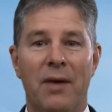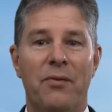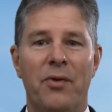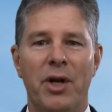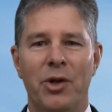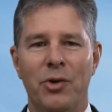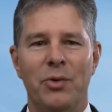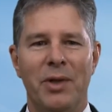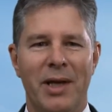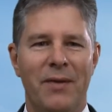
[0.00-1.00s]
every
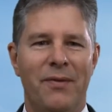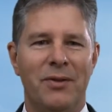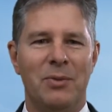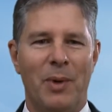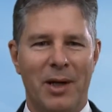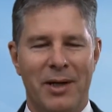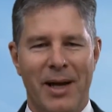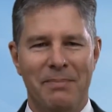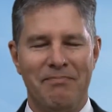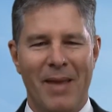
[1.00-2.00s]
new leaf in
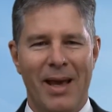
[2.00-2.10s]
springtime.